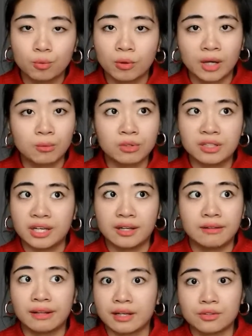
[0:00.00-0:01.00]
Why would they
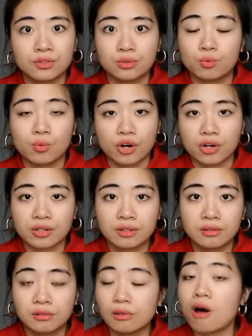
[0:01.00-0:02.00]
like to work
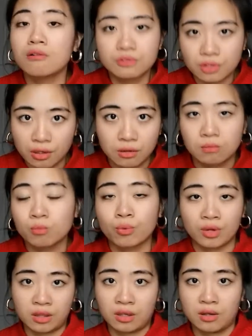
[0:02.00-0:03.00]
long term
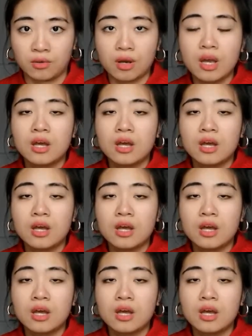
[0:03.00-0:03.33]
with you?